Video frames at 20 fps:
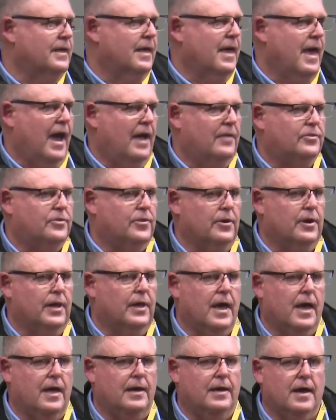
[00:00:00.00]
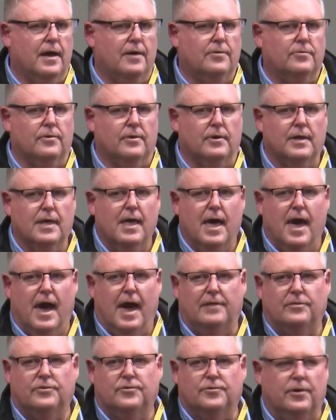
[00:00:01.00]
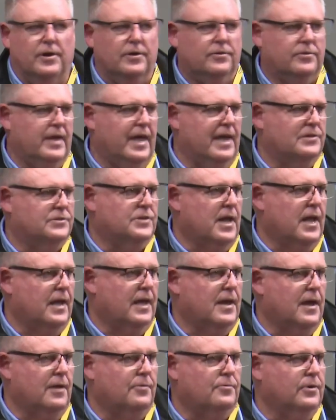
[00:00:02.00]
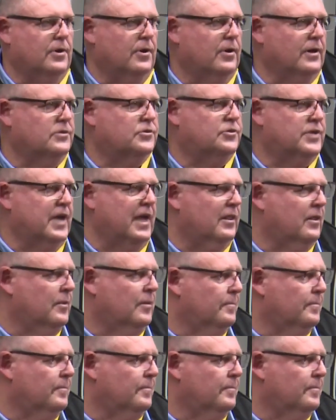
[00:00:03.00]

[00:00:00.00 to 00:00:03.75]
at 3,800, at 3,800 and I sell them.